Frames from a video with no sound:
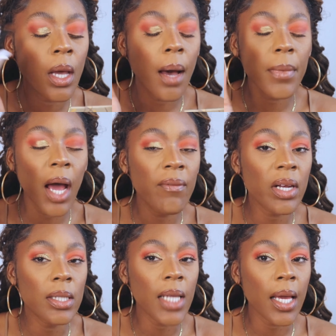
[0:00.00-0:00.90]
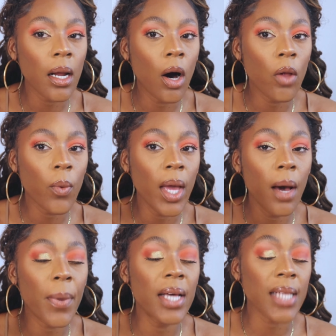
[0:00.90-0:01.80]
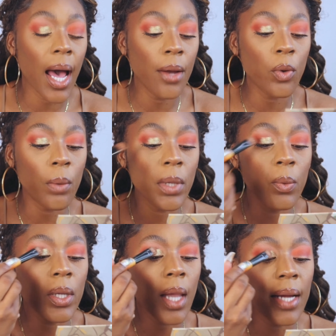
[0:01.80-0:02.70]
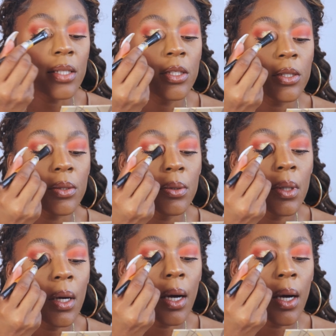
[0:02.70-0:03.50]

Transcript: I'm not even gonna take it all the way up as I normally would like to do.